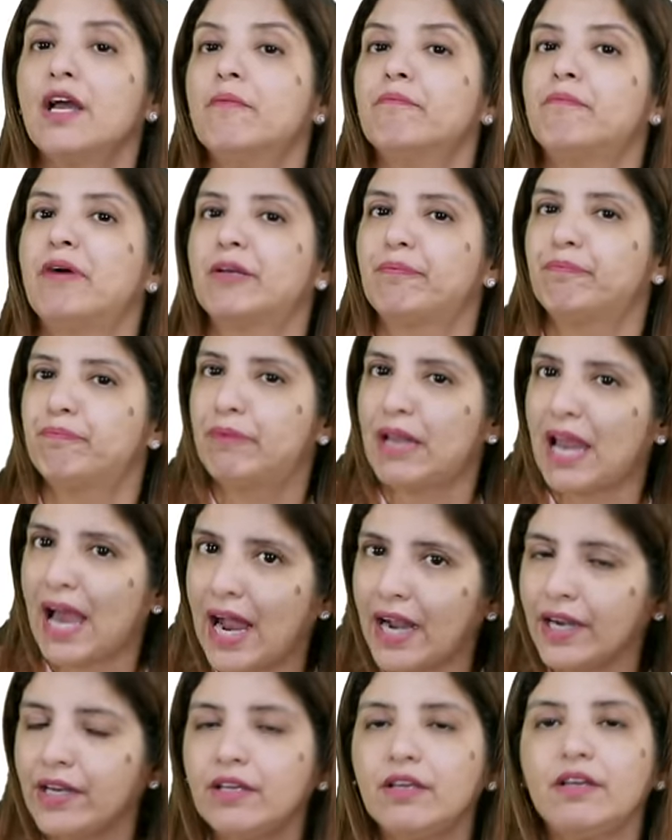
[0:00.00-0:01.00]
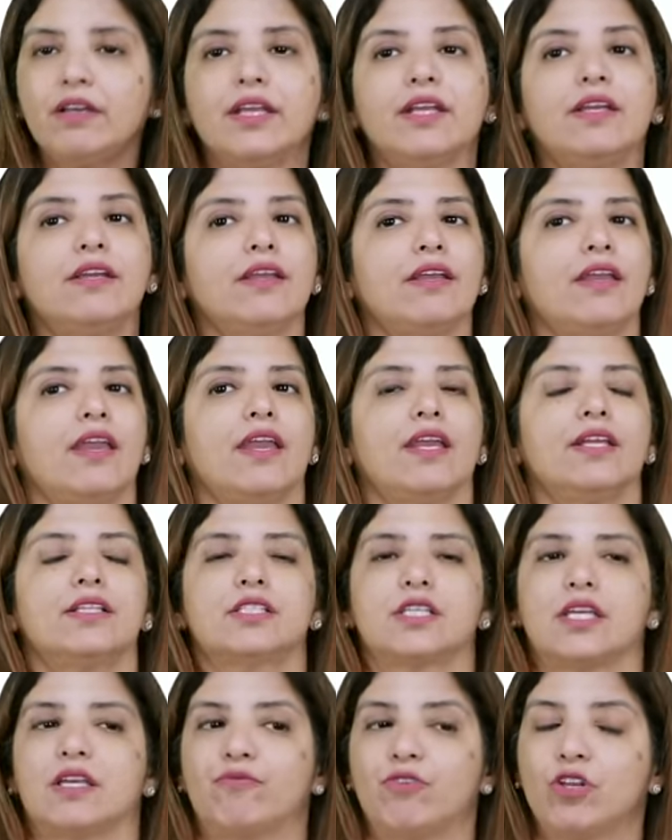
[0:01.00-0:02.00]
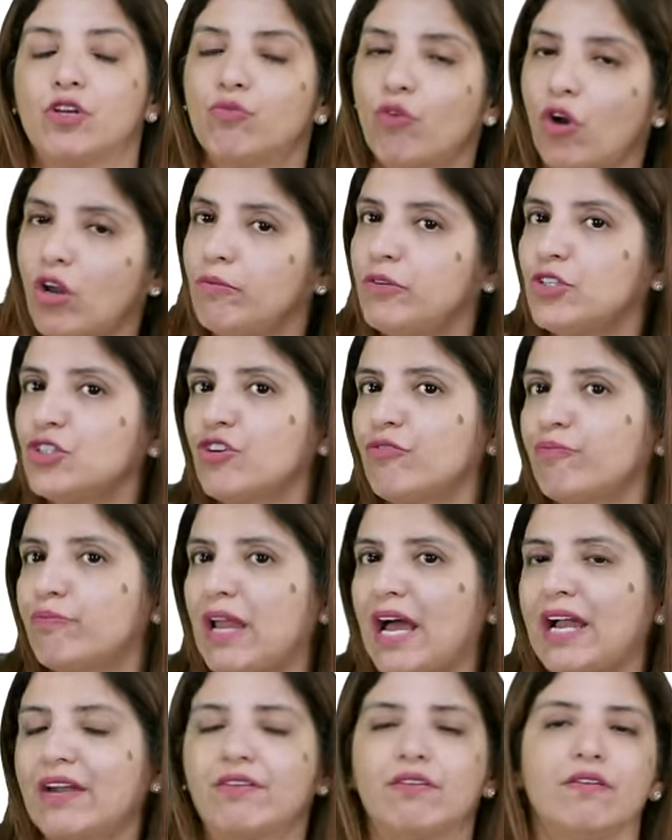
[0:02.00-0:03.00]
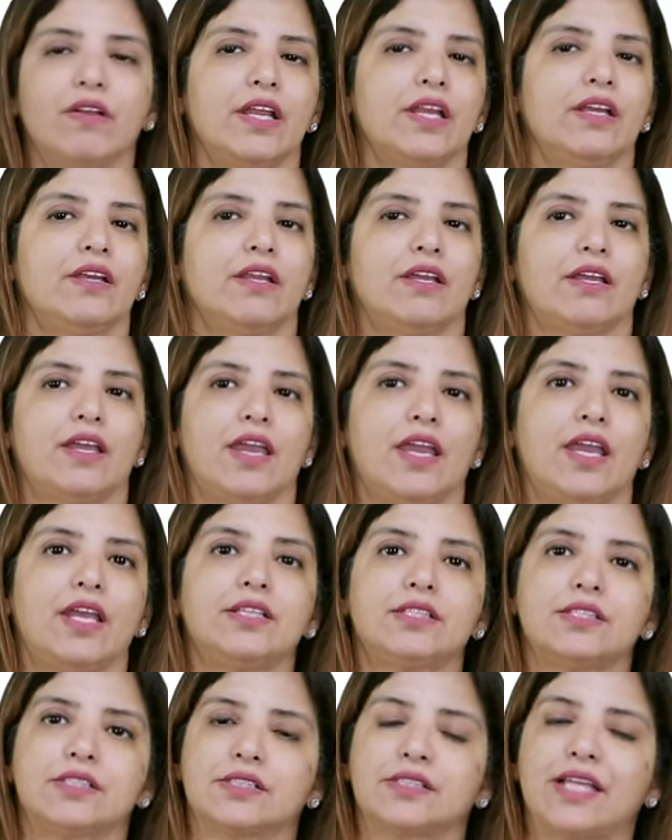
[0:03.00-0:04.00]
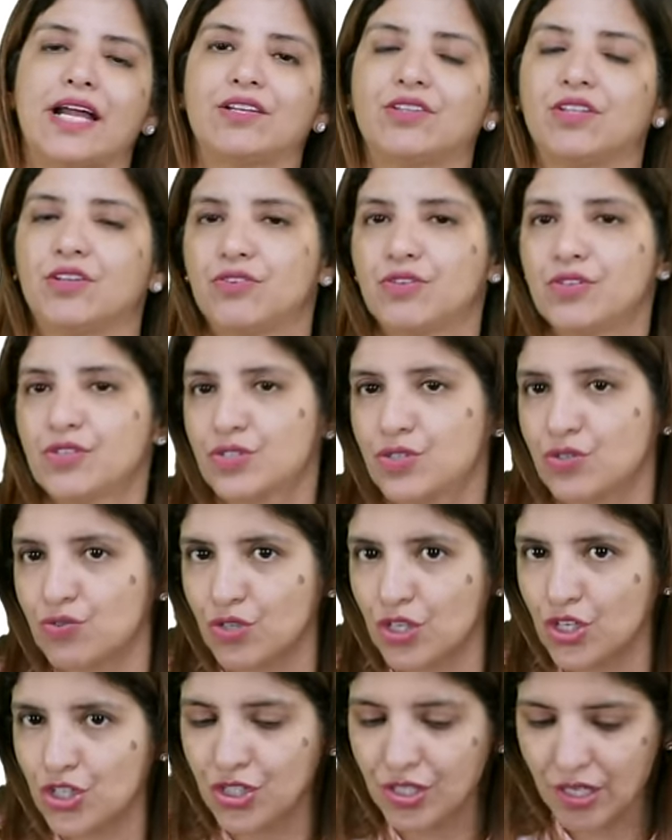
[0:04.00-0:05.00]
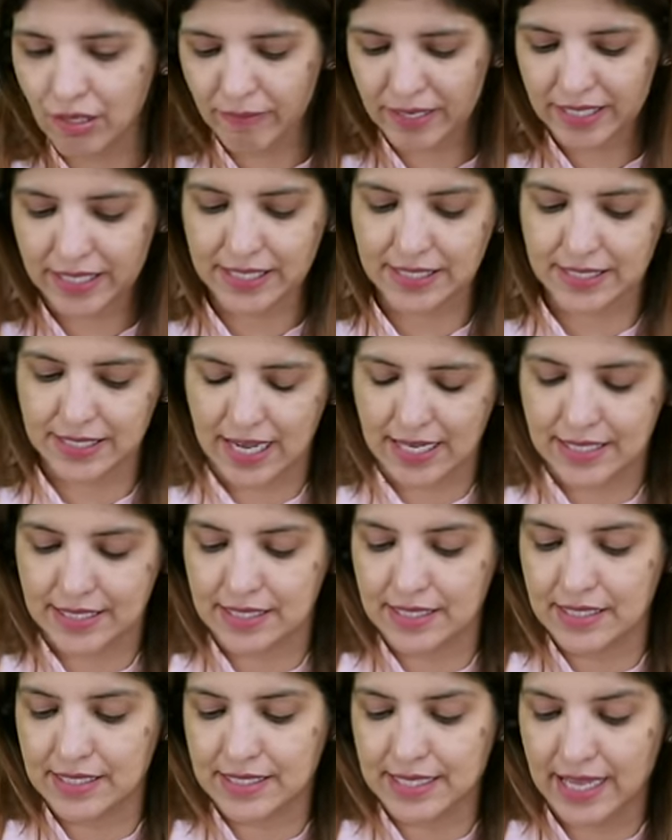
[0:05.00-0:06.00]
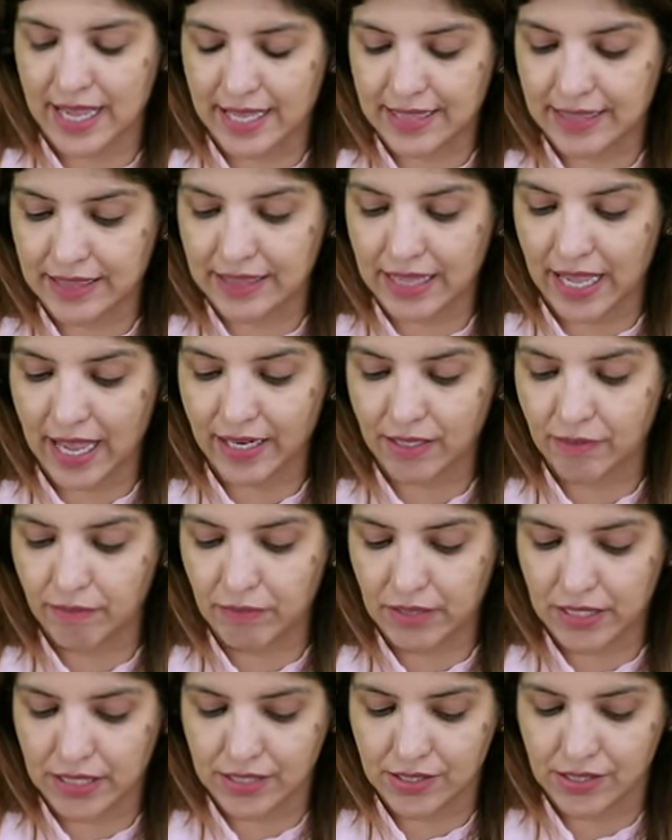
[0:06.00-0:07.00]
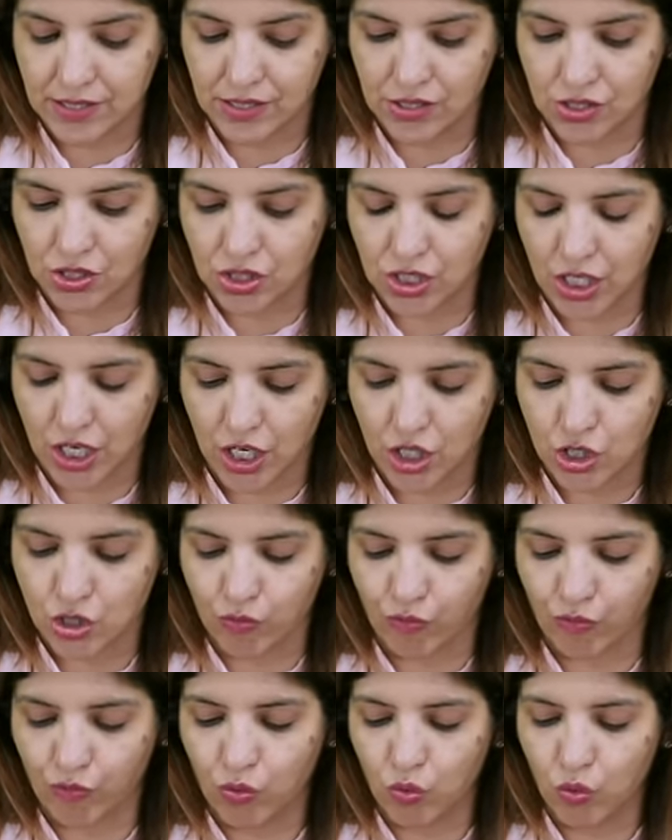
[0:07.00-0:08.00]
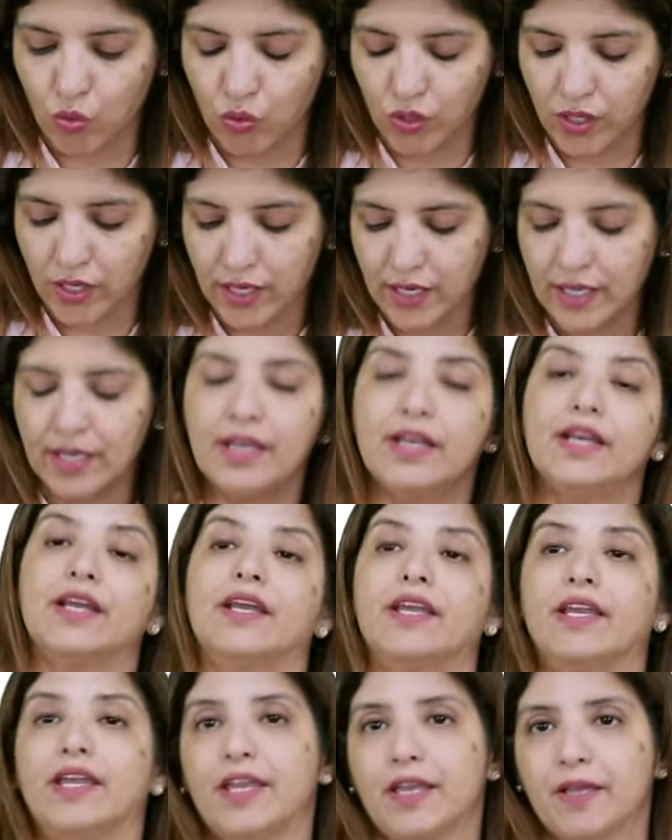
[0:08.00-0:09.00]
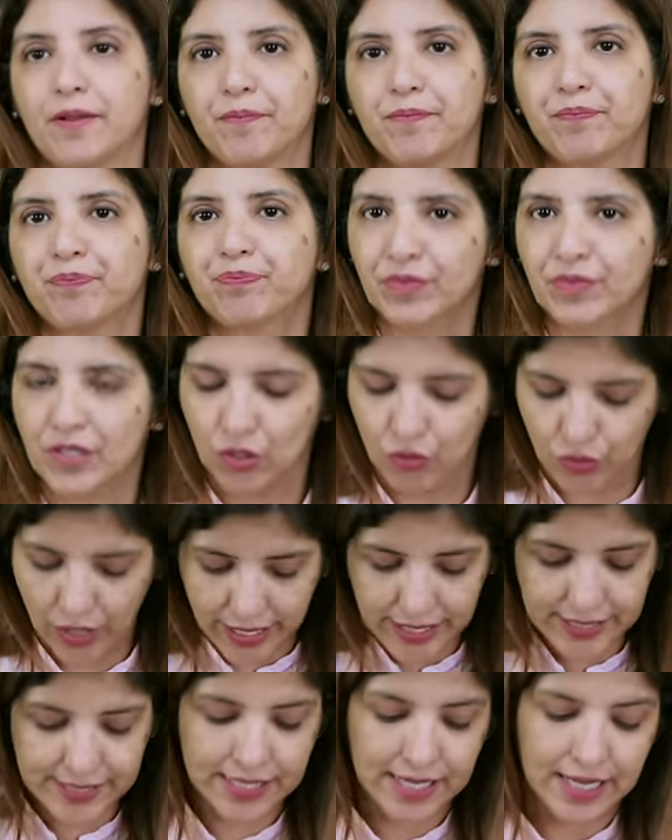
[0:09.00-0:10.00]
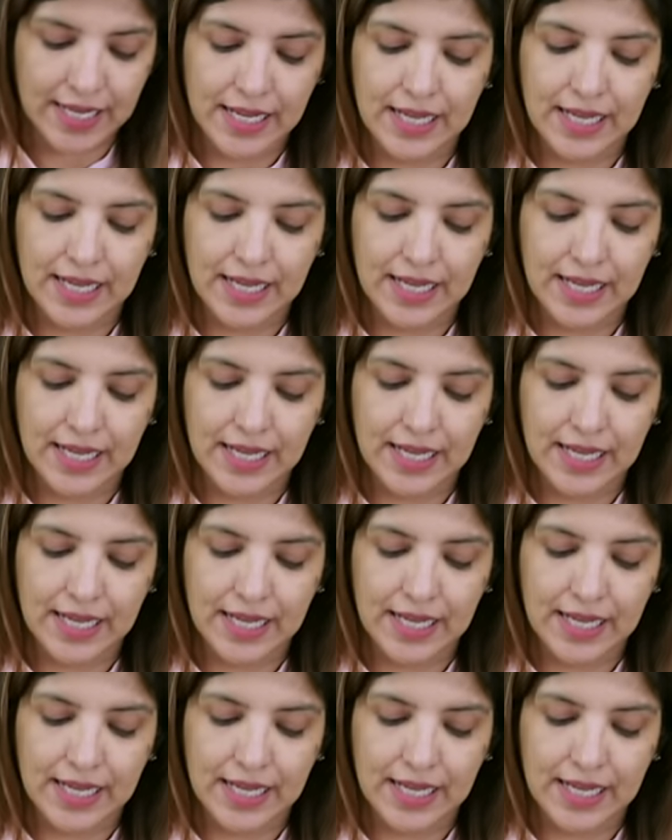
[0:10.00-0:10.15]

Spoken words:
but bladder indicates, if involvement of bladder indicates that there is regional metastasis, and that means stage 4A, right?